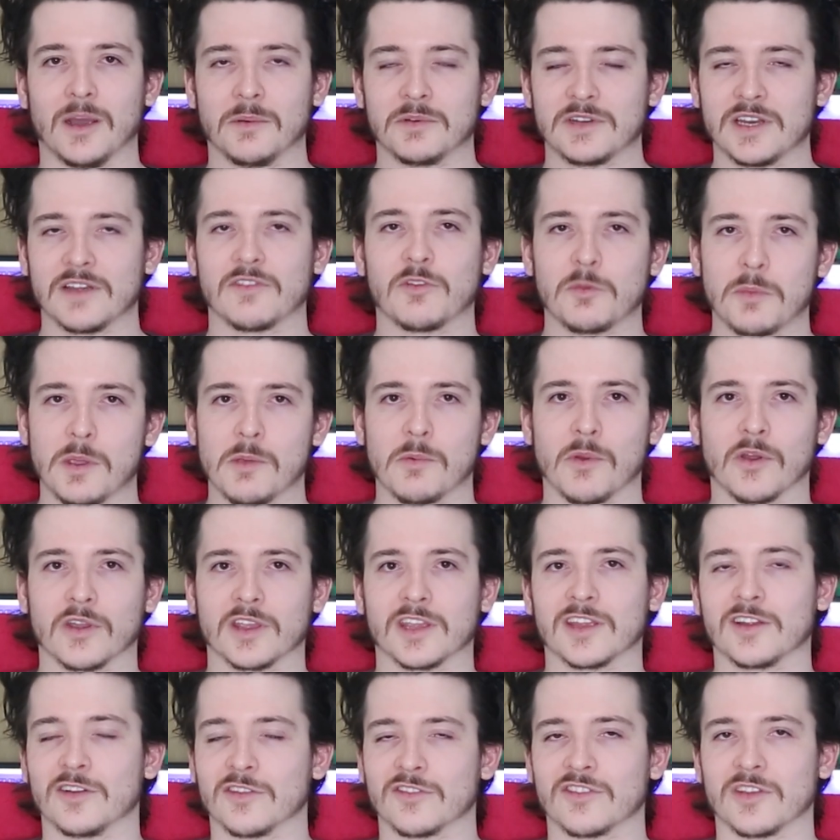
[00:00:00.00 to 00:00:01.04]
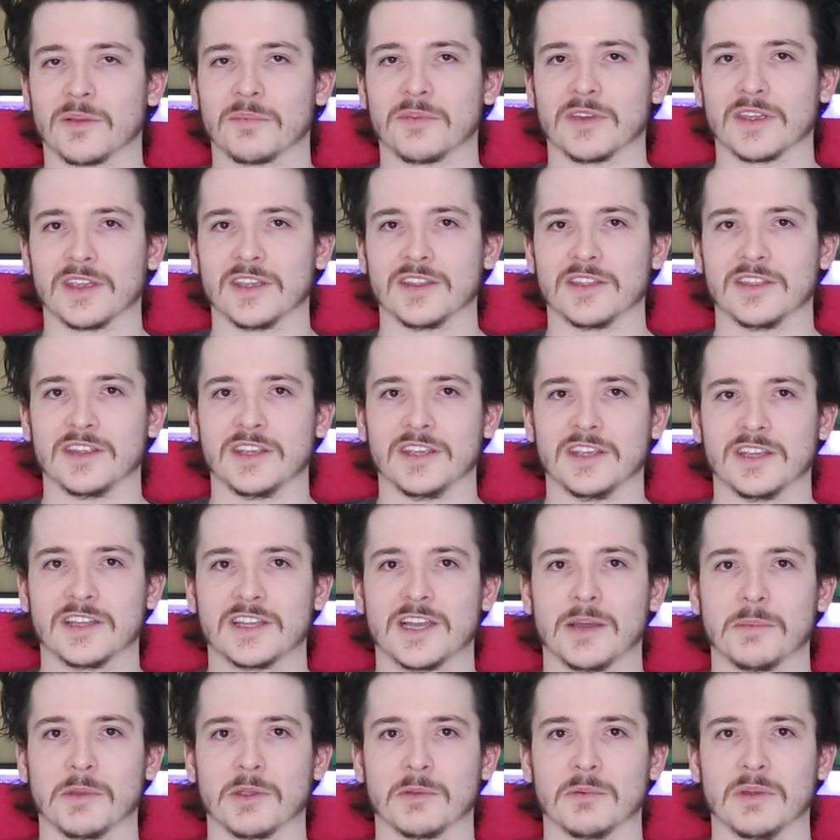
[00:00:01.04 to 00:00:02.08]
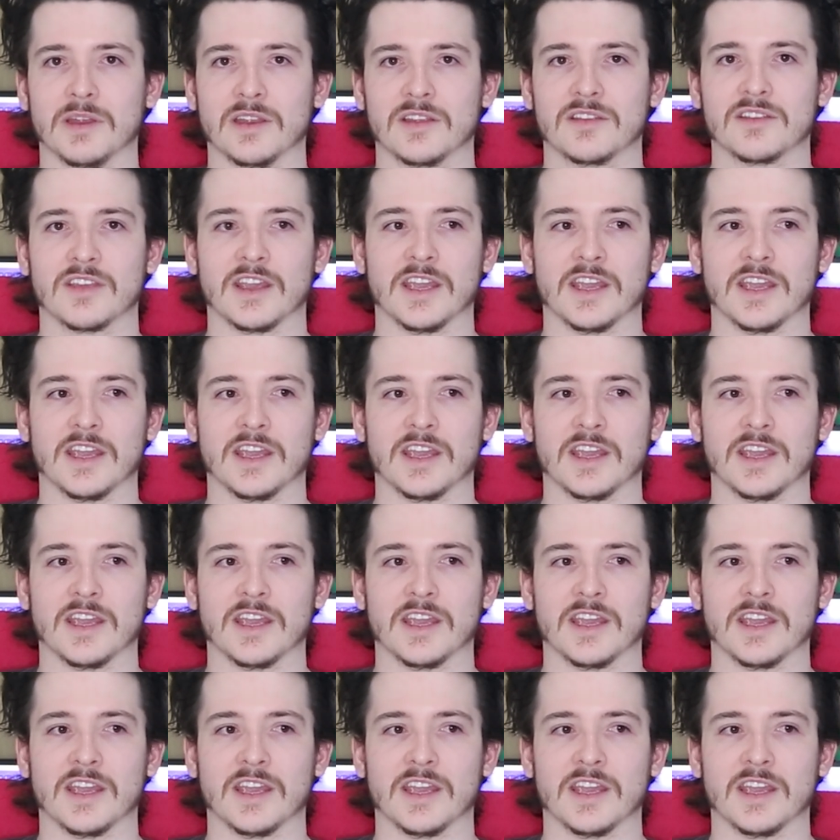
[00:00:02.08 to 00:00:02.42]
I will definitely be working on something in the coming weeks,